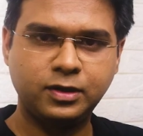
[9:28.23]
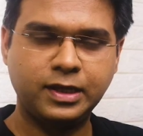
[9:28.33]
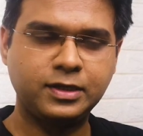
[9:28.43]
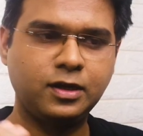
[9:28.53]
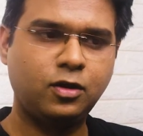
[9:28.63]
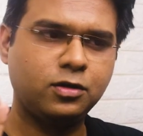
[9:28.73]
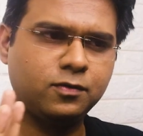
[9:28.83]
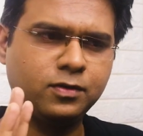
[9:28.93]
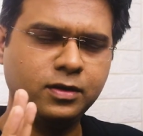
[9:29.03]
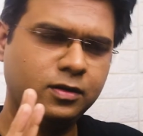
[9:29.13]
There is a lot
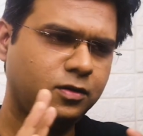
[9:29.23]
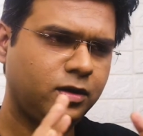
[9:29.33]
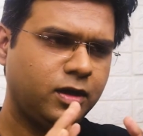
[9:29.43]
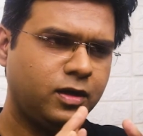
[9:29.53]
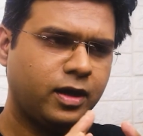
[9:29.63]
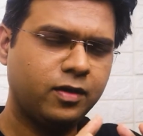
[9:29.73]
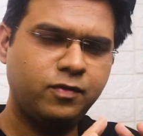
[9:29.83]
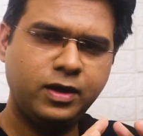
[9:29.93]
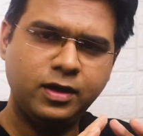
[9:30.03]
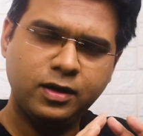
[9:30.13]
of, in
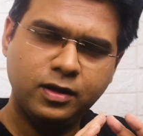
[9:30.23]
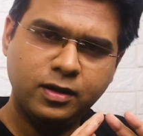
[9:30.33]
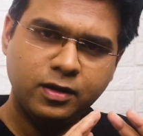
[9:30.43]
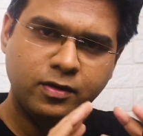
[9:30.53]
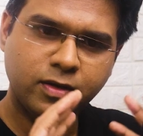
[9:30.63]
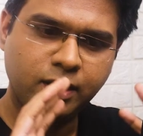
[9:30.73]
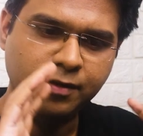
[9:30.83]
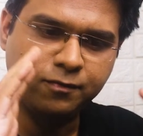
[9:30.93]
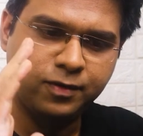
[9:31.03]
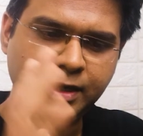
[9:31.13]

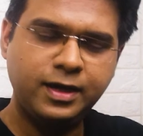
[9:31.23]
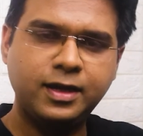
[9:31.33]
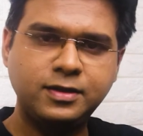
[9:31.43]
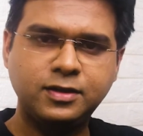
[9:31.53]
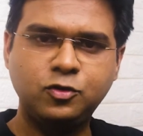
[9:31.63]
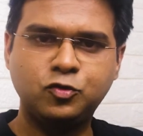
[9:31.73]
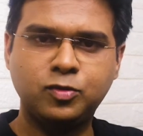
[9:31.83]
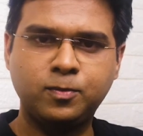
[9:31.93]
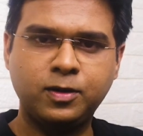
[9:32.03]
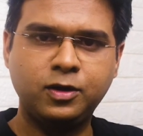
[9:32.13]
every day's
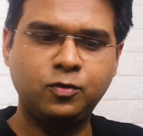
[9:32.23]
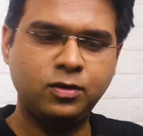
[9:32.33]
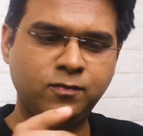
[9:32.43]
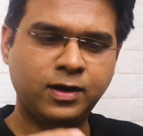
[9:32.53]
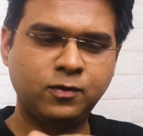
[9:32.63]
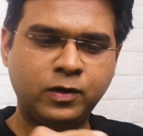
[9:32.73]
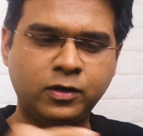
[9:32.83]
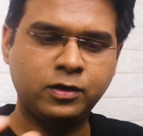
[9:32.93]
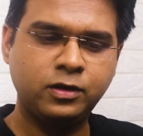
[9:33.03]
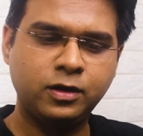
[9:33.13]
newspaper, you will find one
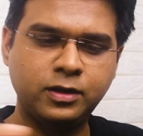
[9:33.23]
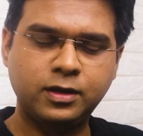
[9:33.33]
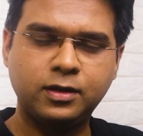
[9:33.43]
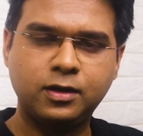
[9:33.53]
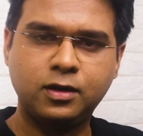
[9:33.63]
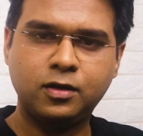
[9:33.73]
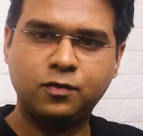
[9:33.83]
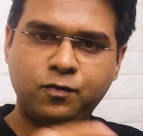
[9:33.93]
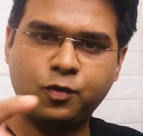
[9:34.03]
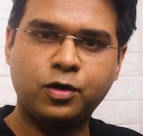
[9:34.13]
or the other
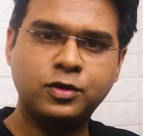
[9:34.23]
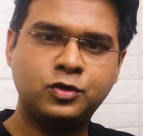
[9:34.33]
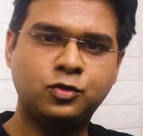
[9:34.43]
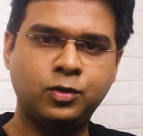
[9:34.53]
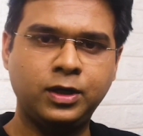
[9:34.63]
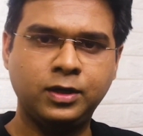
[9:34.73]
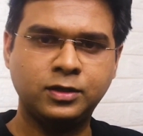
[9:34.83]
fraud story.